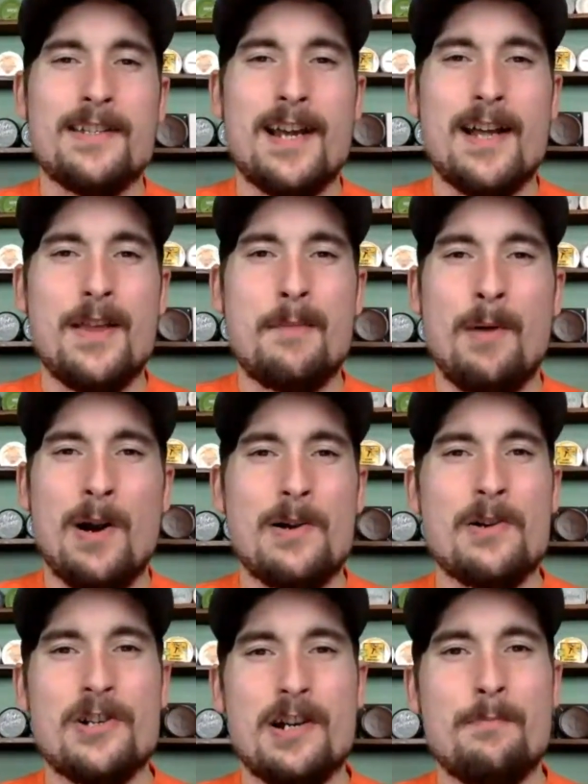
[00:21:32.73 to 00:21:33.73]
that
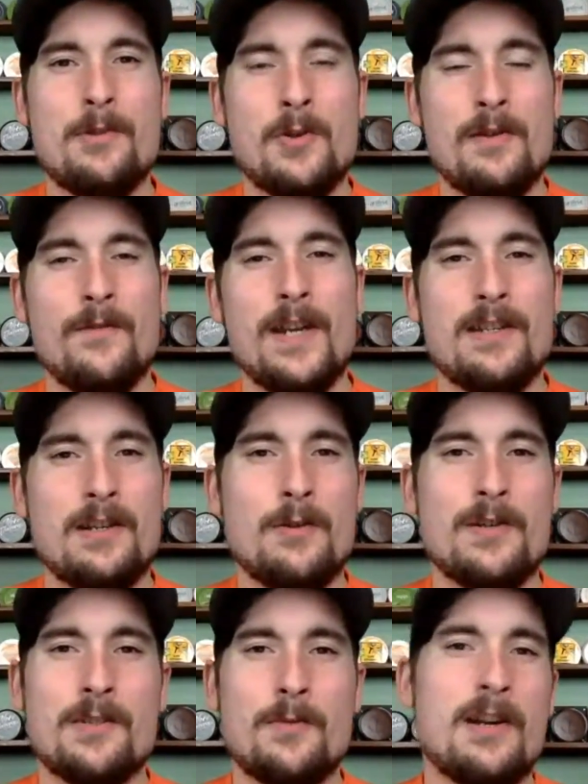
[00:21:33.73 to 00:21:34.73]
partnership between V2
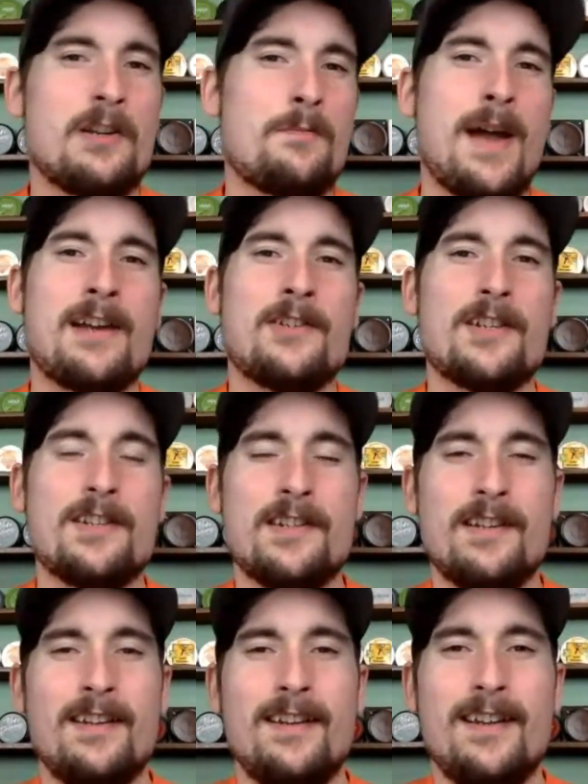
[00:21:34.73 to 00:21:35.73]
and Swedish Match is.
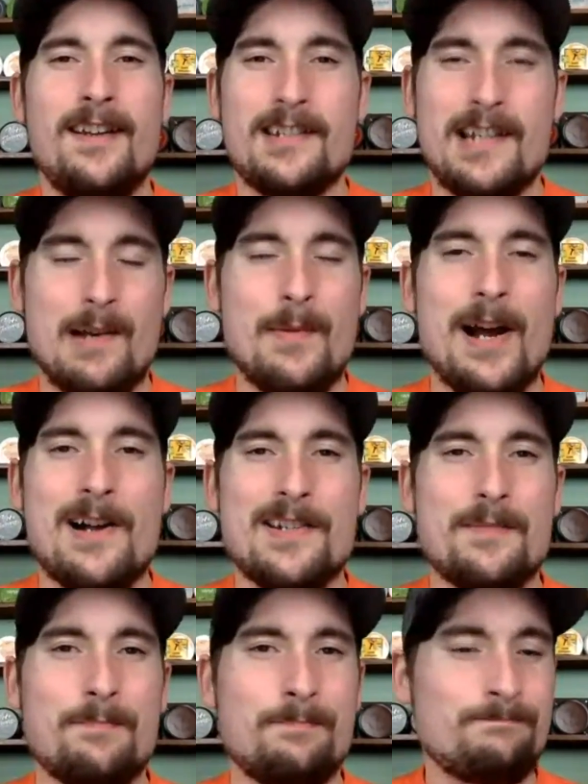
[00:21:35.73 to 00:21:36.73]
It's going to be
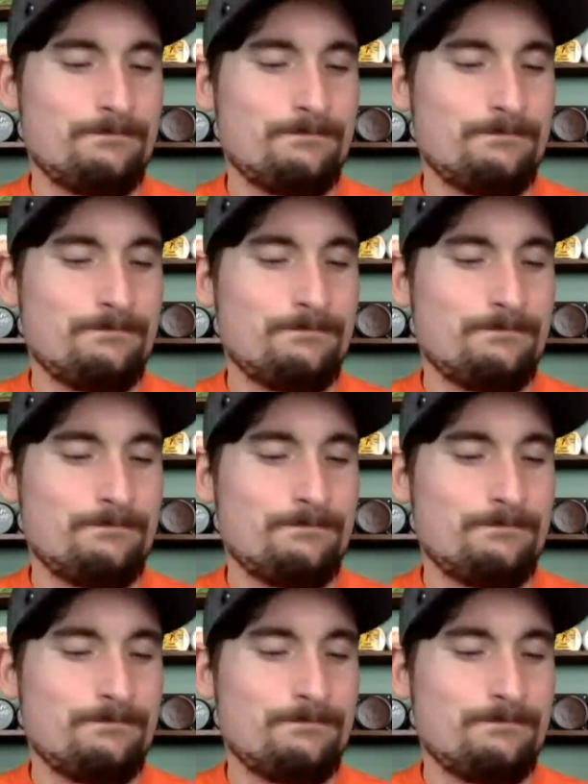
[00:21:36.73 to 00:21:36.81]
awesome.